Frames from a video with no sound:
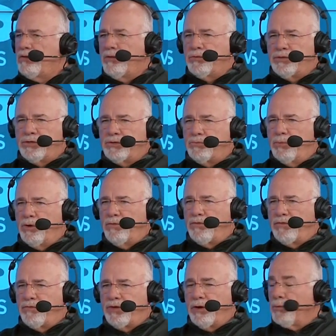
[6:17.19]
There was this
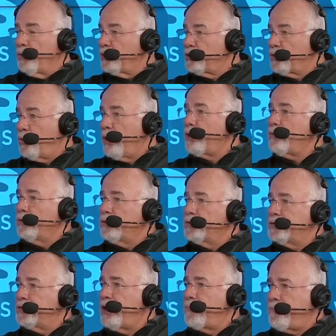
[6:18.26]
move of get rich quick real
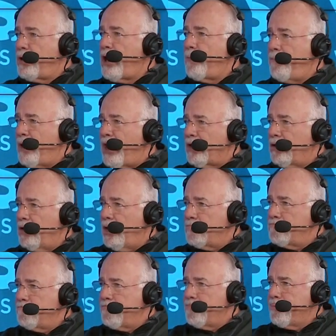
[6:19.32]
estate pop back
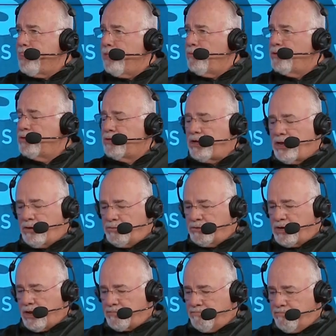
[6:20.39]
up, which kind of
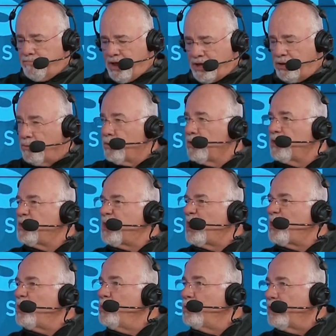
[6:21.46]
was like making real
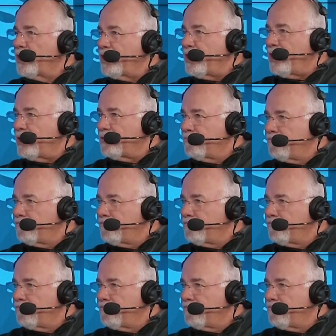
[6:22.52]
estate cool again.